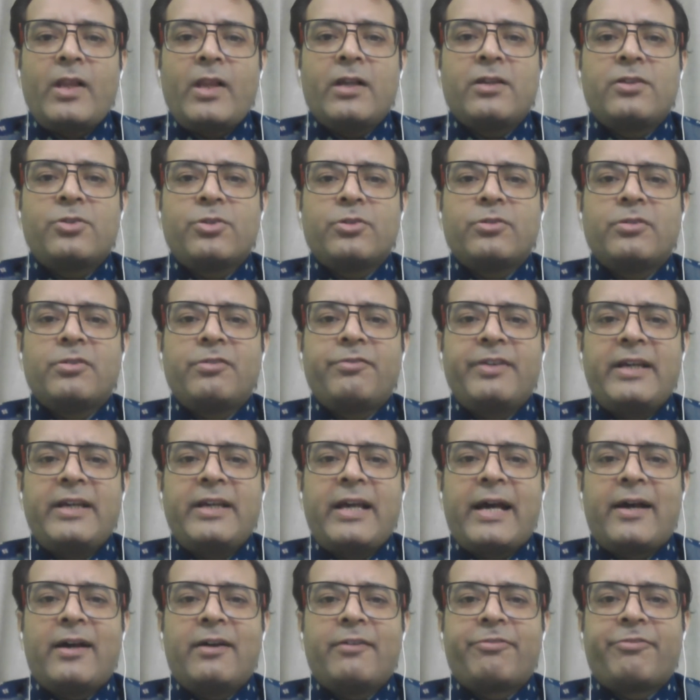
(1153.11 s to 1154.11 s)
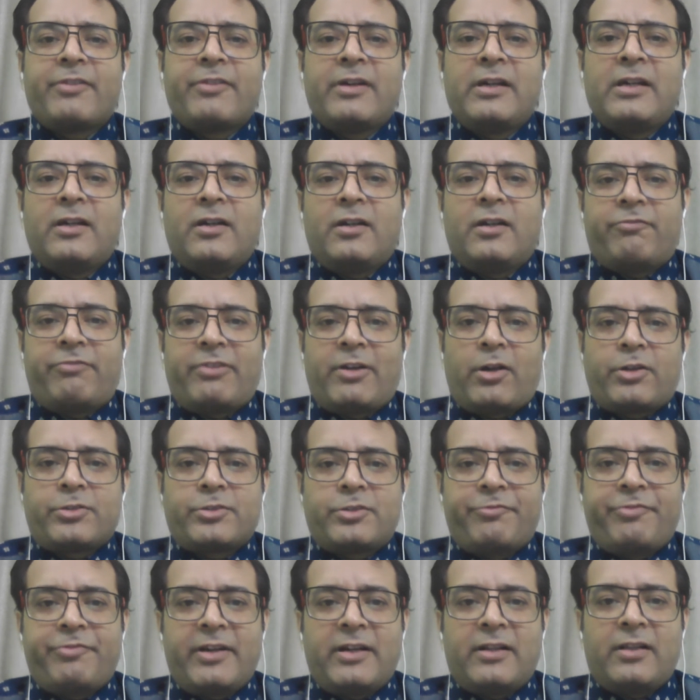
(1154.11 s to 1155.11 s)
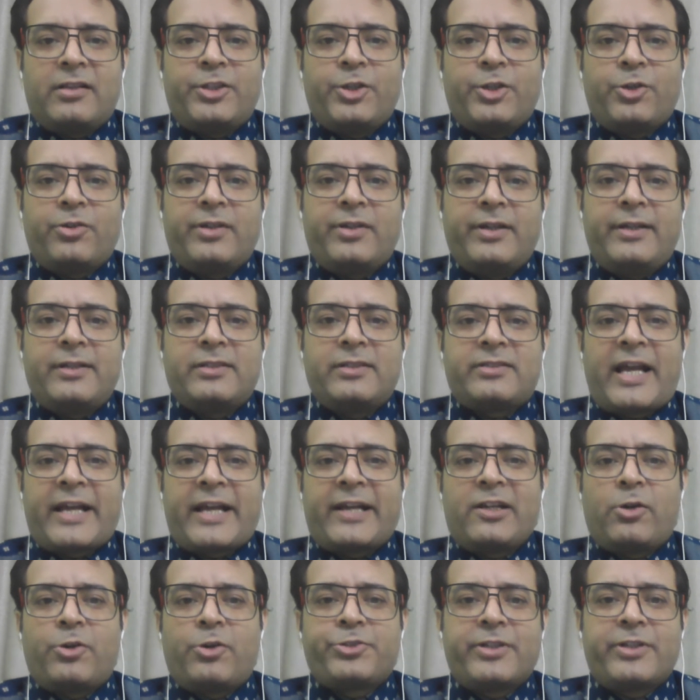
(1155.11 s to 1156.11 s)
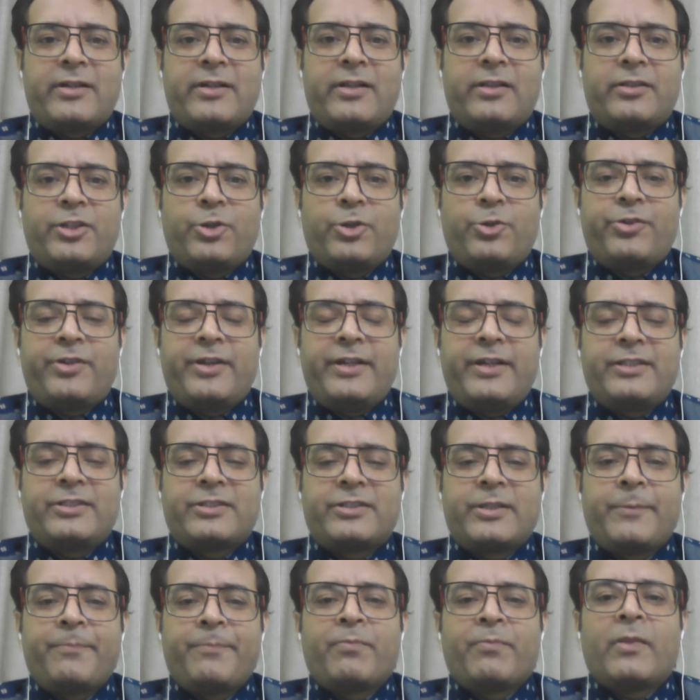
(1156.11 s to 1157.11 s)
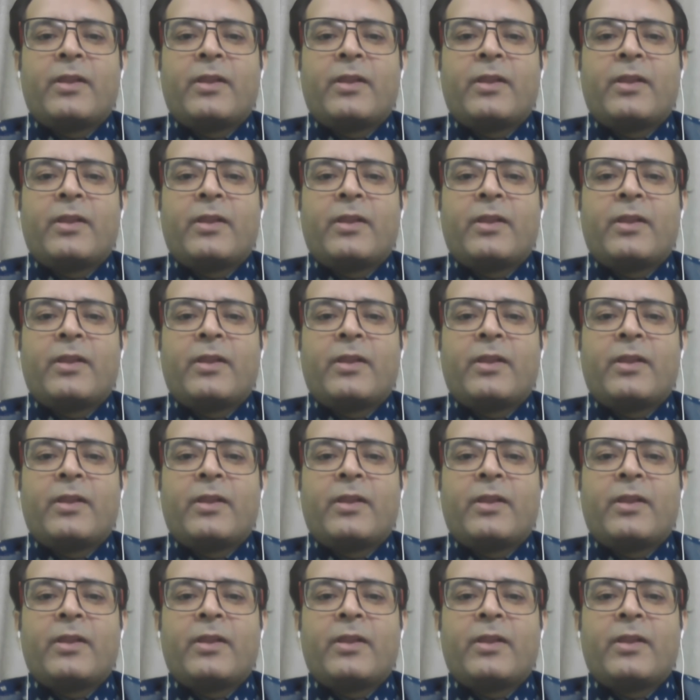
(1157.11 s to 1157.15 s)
So we have philosophical theories, psychological theories,